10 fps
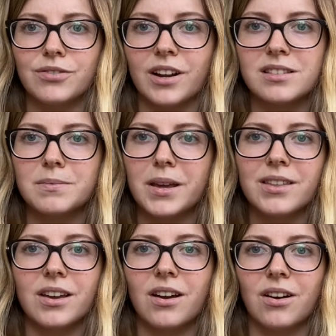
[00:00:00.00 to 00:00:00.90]
resume,
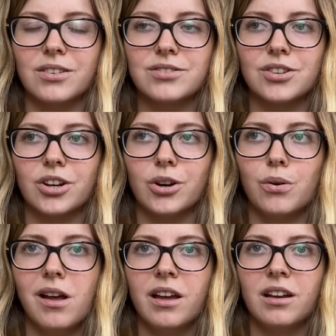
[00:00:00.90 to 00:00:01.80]
they also
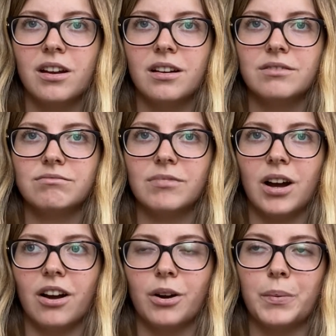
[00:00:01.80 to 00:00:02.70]

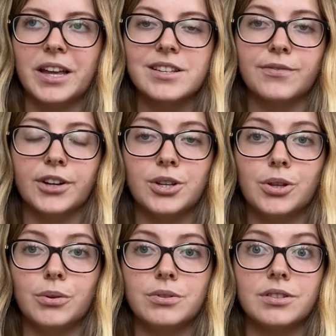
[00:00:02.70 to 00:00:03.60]
are ways for
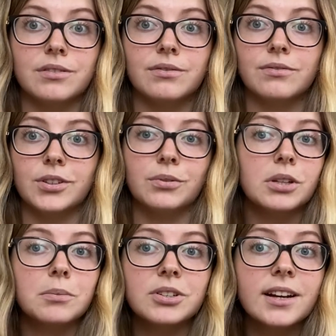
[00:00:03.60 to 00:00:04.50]
you to feel
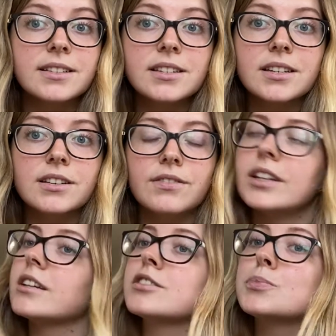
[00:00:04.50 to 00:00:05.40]
really productive
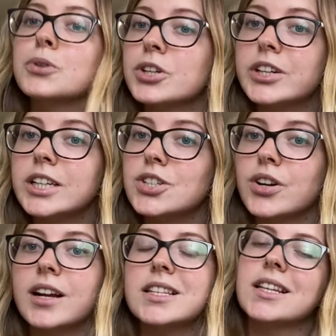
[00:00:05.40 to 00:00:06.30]
and explore your
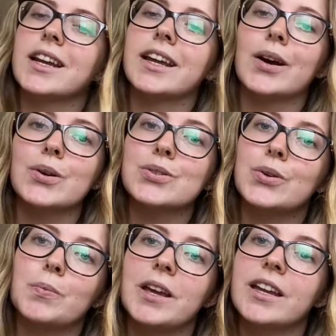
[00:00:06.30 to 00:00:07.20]
interests. And I also
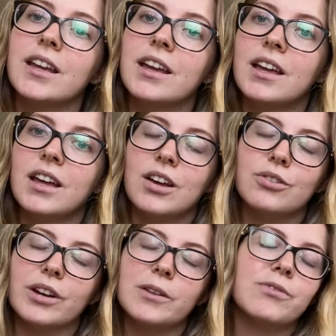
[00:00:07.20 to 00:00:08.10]
made
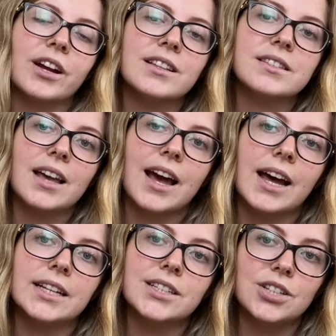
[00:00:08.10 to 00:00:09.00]
great friends
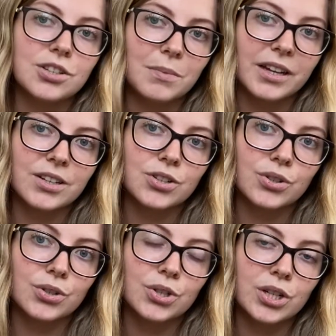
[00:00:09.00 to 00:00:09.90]
at each of my
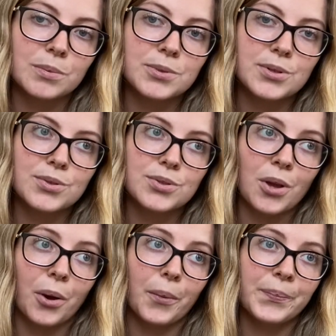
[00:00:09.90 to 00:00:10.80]
internships.
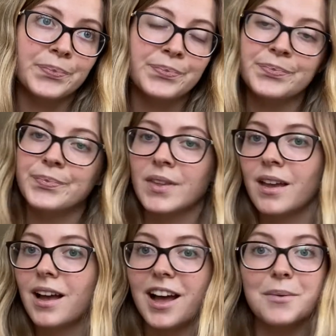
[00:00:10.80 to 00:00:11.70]
So
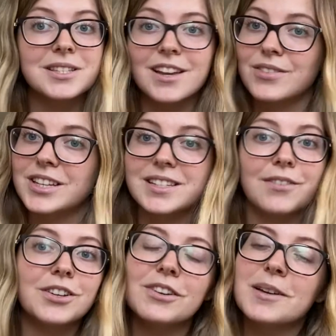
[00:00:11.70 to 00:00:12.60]
I would definitely,
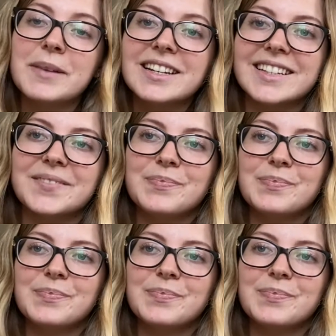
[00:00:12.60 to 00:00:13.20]
definitely recommend it.